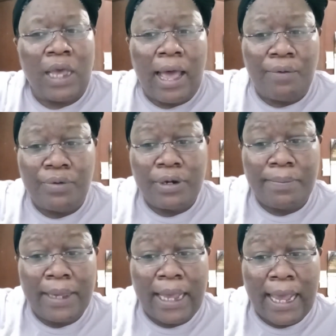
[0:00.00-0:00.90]
I would have
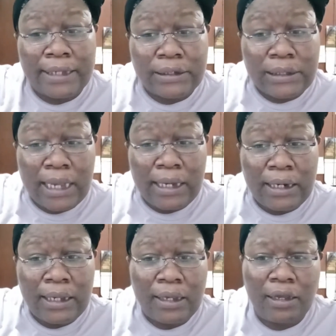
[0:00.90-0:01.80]
been
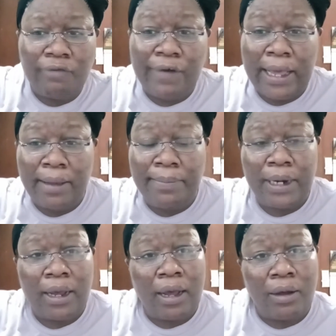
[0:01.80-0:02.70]
agitated if I had
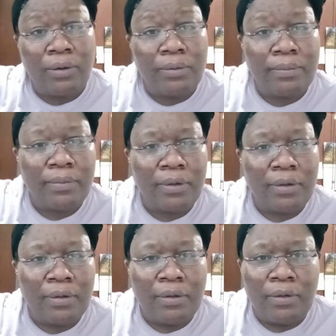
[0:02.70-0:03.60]
been at home.
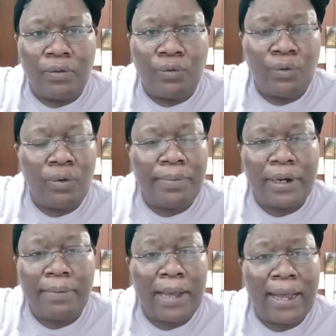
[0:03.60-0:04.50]
Ooh, but
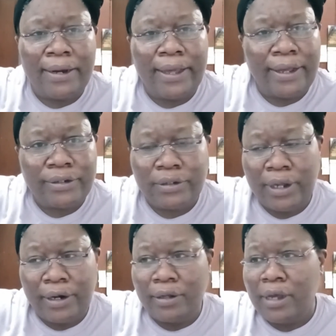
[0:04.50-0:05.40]
I'm highly
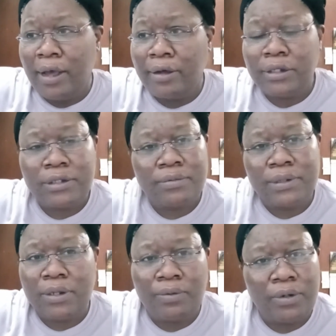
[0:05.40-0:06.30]
agitated, y'all, because it
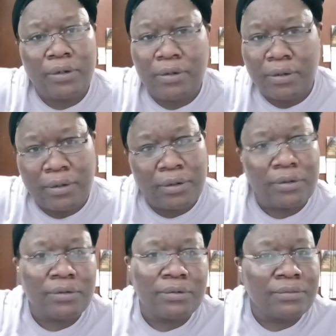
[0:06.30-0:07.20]
was so good.
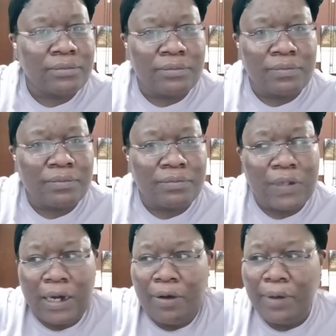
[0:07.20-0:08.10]

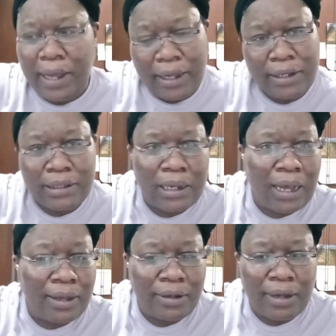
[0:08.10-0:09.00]
And I don't have anything
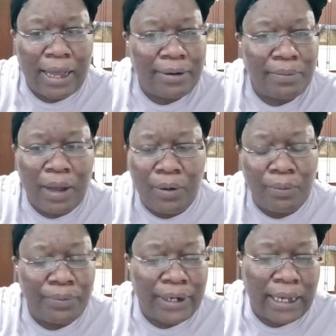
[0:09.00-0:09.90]
out here. I don't
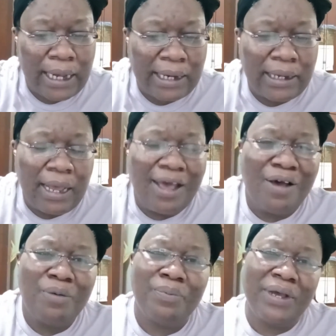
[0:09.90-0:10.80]
bring that kind of, I
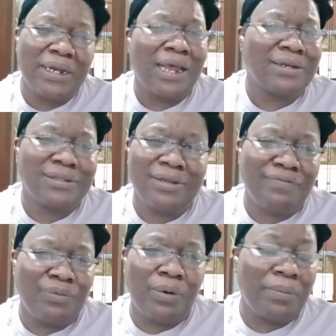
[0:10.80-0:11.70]
don't bring a lot of stuff to work.